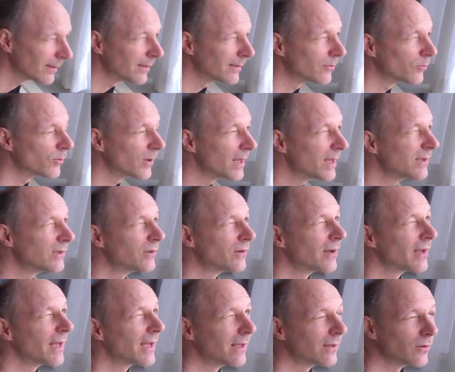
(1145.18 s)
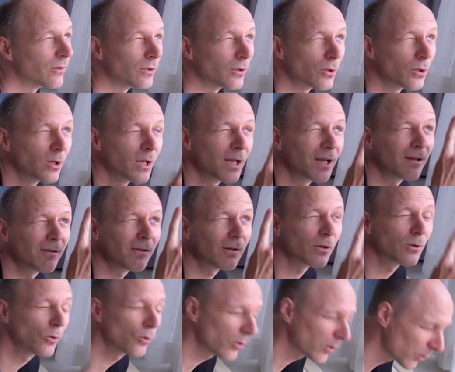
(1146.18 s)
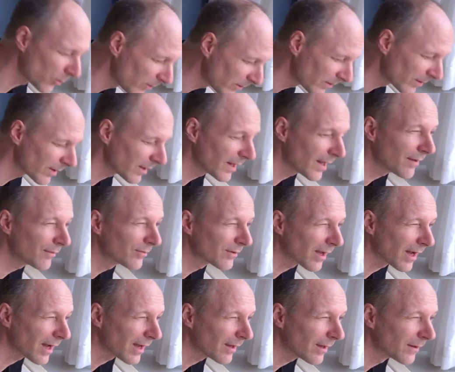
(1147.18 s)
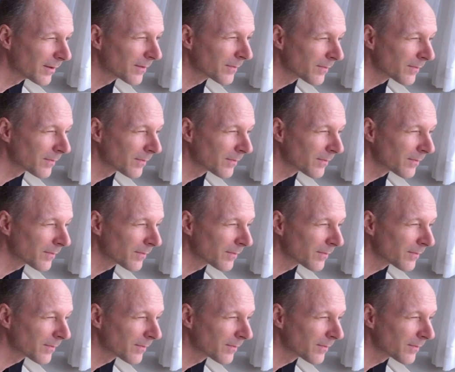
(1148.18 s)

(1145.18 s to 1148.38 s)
and raise your head and you look with your left eye